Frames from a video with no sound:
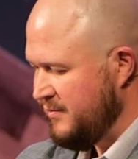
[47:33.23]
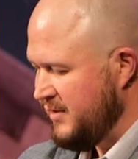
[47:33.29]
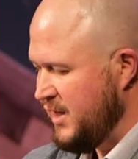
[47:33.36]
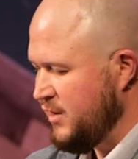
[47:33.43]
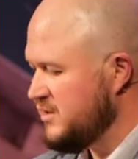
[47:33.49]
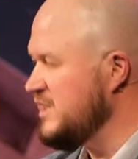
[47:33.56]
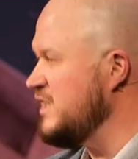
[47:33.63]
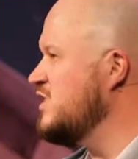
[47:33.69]

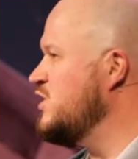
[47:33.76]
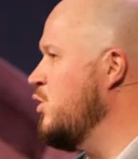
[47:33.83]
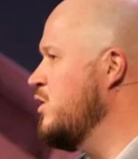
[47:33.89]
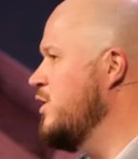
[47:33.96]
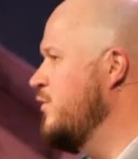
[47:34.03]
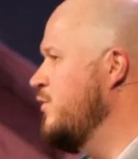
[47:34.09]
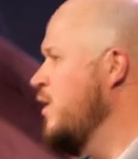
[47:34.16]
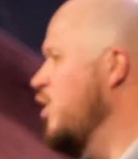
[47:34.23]
There is a
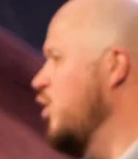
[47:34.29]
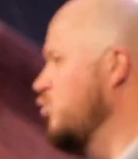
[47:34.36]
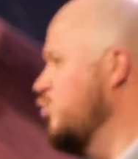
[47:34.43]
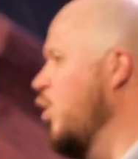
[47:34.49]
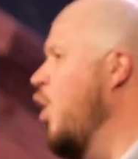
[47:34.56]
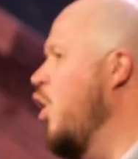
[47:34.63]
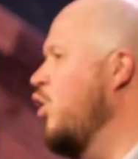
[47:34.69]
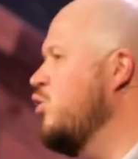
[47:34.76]
sort of
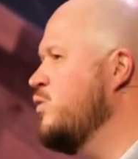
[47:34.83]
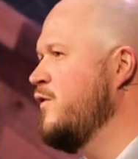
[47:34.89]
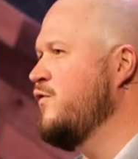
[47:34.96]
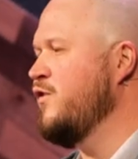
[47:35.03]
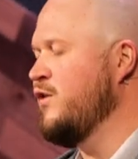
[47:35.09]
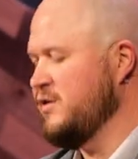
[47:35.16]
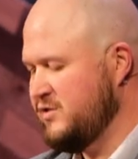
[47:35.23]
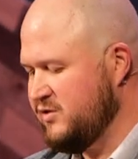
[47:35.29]
role
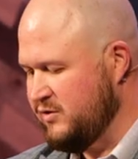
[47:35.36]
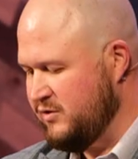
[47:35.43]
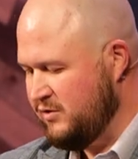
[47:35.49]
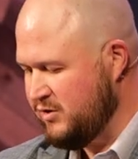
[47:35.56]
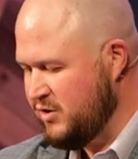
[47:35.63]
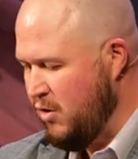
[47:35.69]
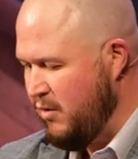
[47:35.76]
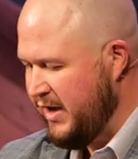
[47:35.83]

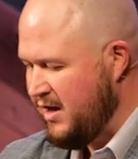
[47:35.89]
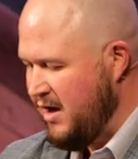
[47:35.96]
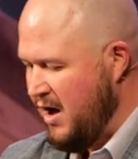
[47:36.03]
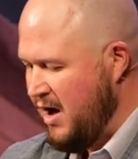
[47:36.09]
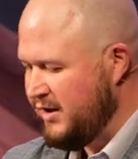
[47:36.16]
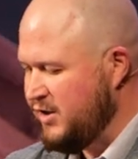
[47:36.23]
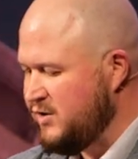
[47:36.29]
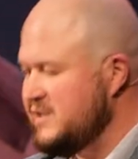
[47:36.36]
reversal going
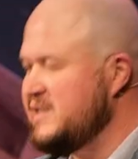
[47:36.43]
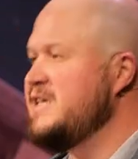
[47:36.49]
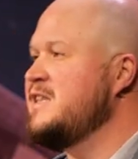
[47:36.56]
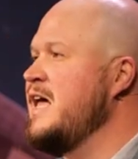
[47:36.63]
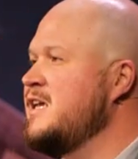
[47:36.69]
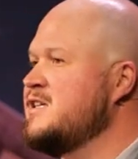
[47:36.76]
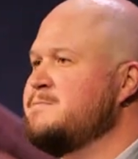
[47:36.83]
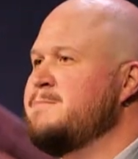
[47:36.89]
on. You see
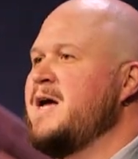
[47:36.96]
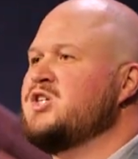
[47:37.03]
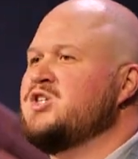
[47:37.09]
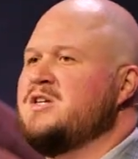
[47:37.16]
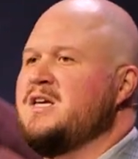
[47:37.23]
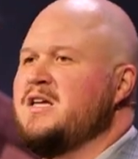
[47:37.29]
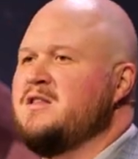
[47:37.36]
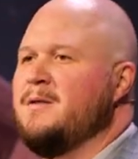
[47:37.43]
that
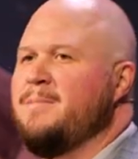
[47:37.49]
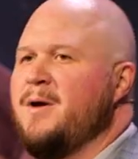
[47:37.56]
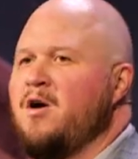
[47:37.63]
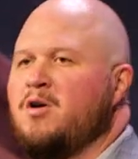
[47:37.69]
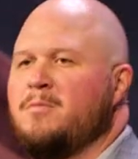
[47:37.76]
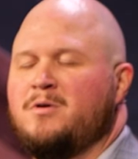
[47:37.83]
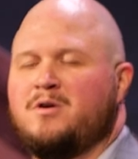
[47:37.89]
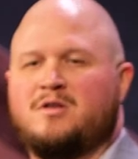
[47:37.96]
especially in the
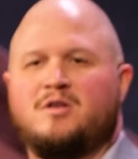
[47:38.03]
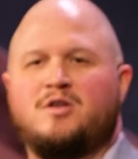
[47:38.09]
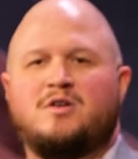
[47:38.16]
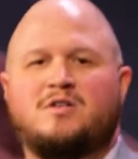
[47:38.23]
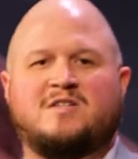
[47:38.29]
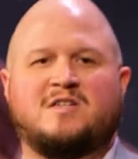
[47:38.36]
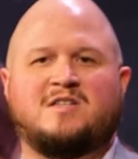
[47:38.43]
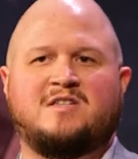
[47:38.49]
parable in
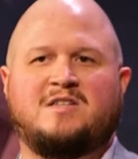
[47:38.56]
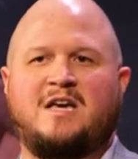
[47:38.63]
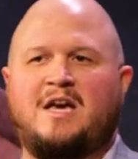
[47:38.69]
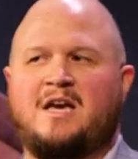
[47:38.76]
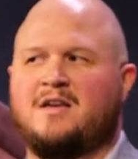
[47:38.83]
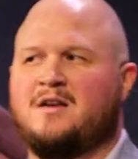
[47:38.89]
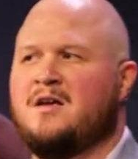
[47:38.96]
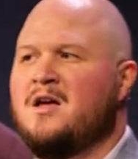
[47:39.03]
Luke
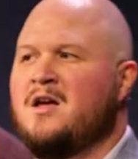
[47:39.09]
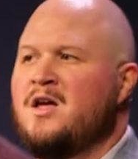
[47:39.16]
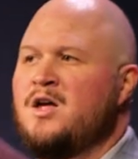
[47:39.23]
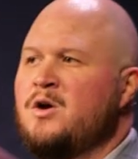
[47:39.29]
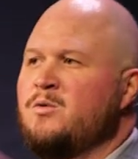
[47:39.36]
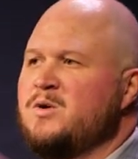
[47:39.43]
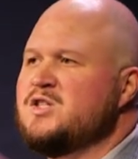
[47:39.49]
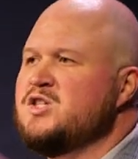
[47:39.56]
16,
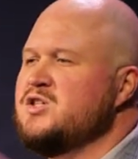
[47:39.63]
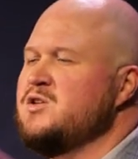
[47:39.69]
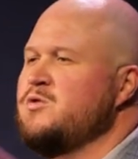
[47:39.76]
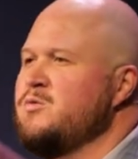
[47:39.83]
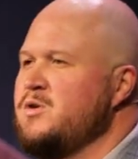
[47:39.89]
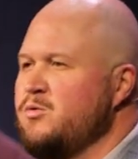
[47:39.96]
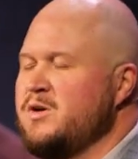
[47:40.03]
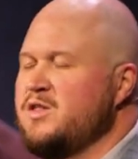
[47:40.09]
which
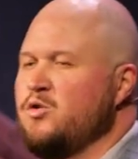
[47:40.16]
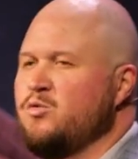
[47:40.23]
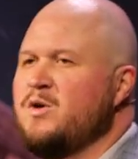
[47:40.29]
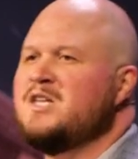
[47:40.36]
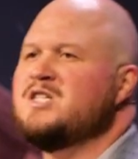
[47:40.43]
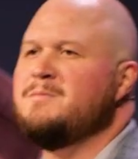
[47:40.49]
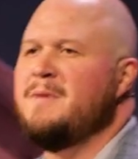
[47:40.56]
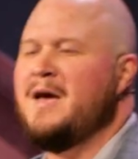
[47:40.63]
with the rich